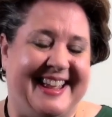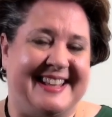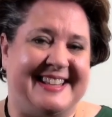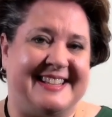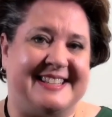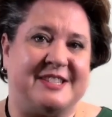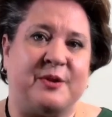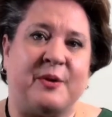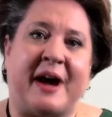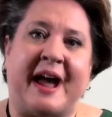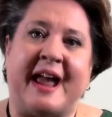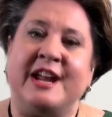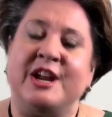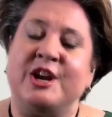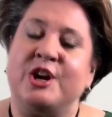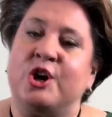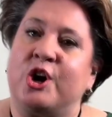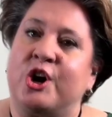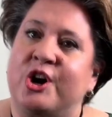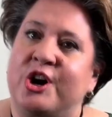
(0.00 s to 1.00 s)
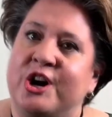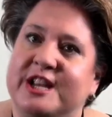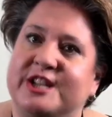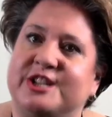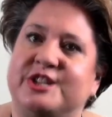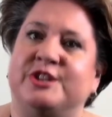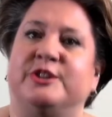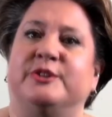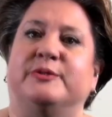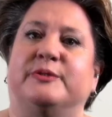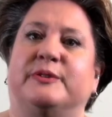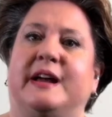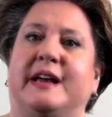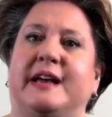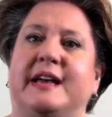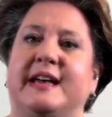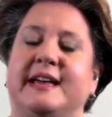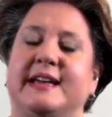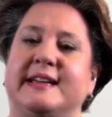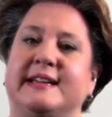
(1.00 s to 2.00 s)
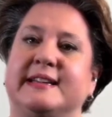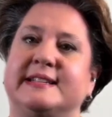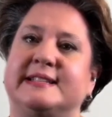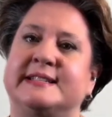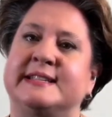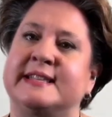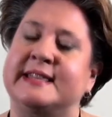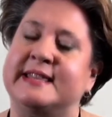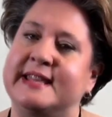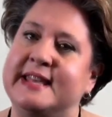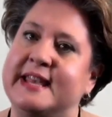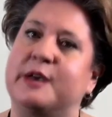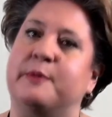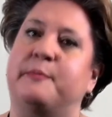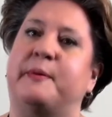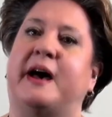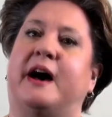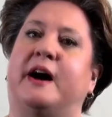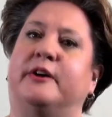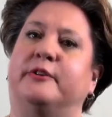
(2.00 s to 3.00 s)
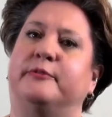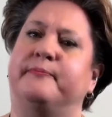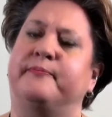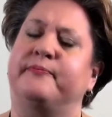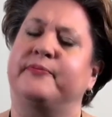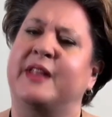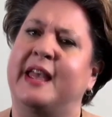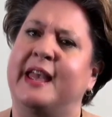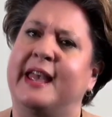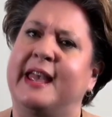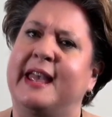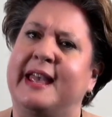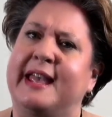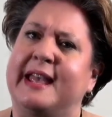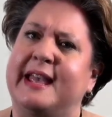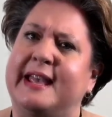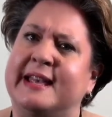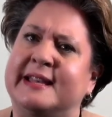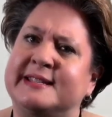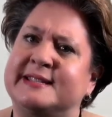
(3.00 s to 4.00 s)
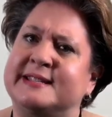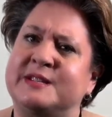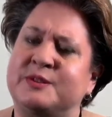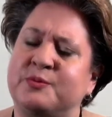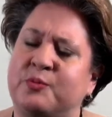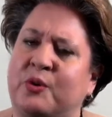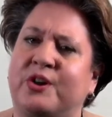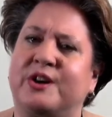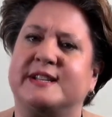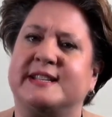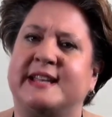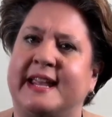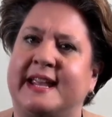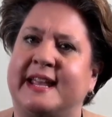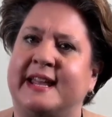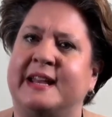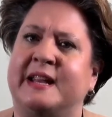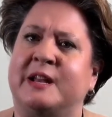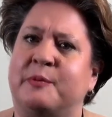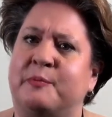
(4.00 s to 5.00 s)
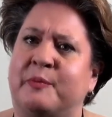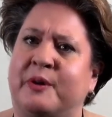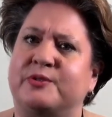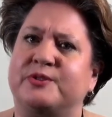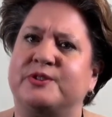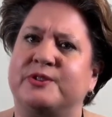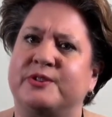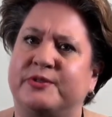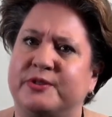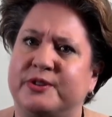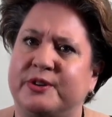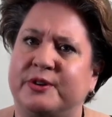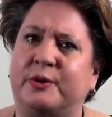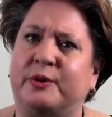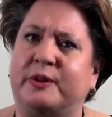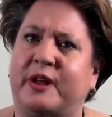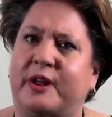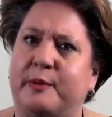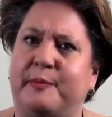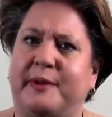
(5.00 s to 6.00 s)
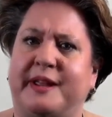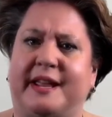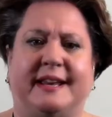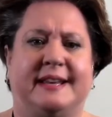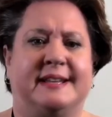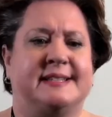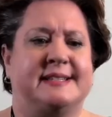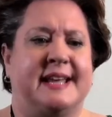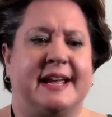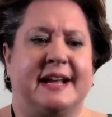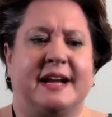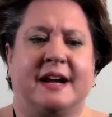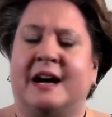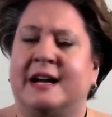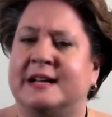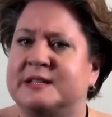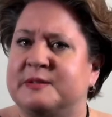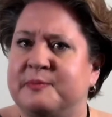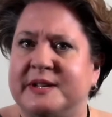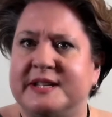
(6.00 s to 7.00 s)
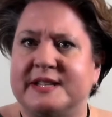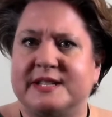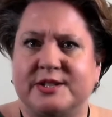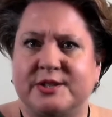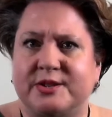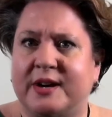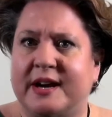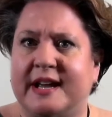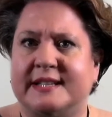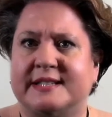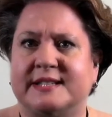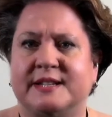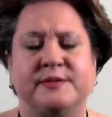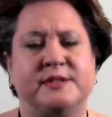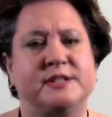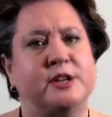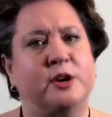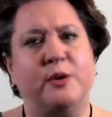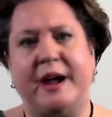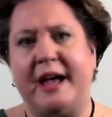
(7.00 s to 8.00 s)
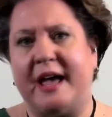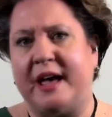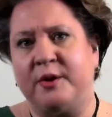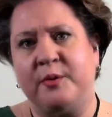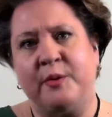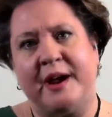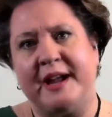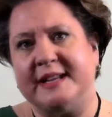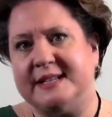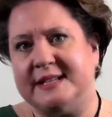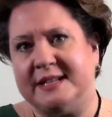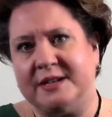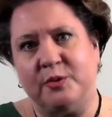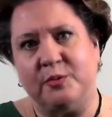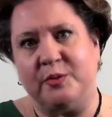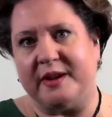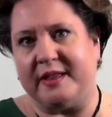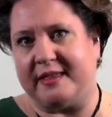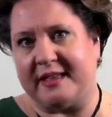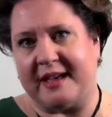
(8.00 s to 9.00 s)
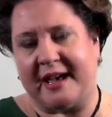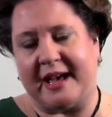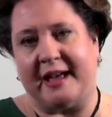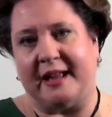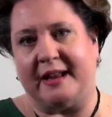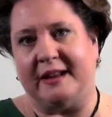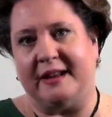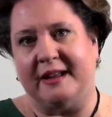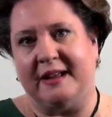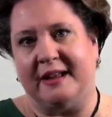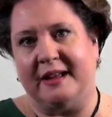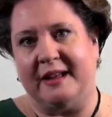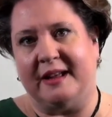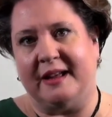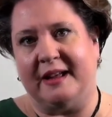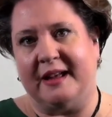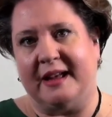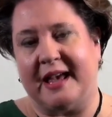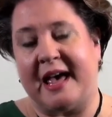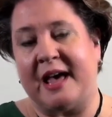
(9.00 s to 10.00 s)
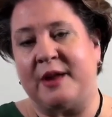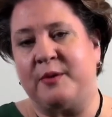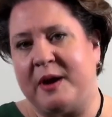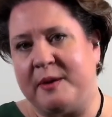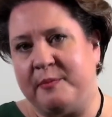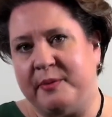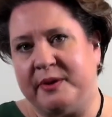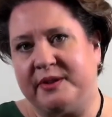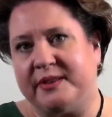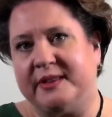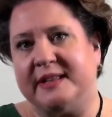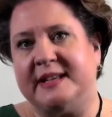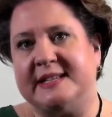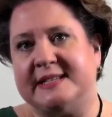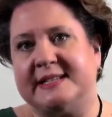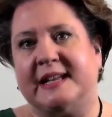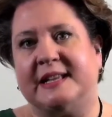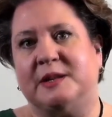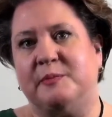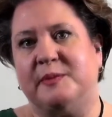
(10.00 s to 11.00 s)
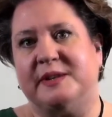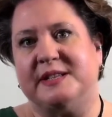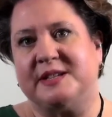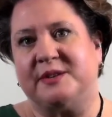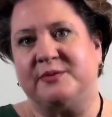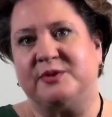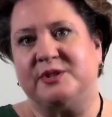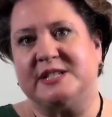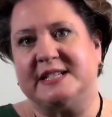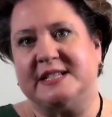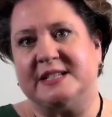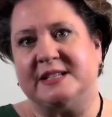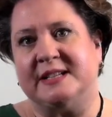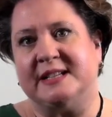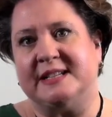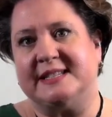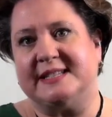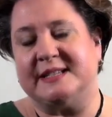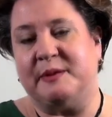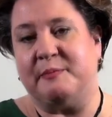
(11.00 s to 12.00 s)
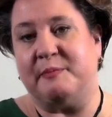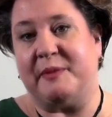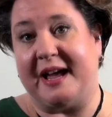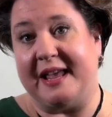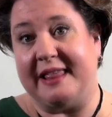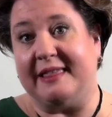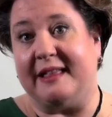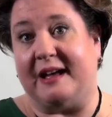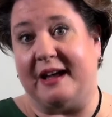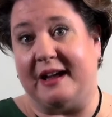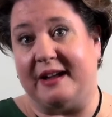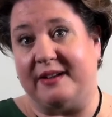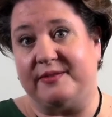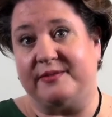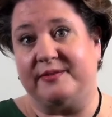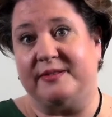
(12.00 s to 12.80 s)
So I encourage you to think about, is this work taking an emotional toll on me? Does that cause me stress? If so, how do I deal with that? How do I build these elements of resilience in my life